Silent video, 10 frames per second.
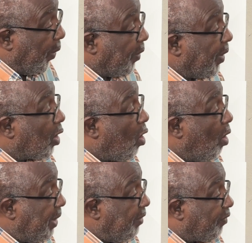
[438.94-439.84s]
and where we're
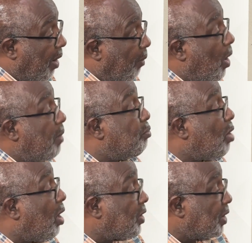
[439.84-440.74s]
coming from, what
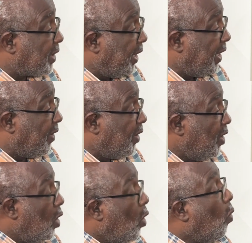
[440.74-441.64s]
brought us here,
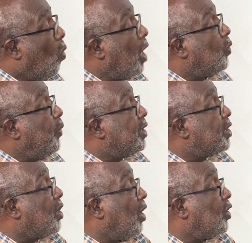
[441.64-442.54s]
what we
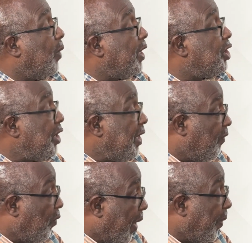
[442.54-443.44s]
sought to
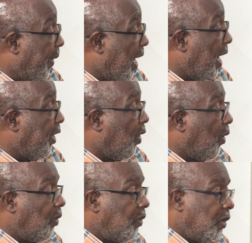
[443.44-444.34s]
achieve where we are now.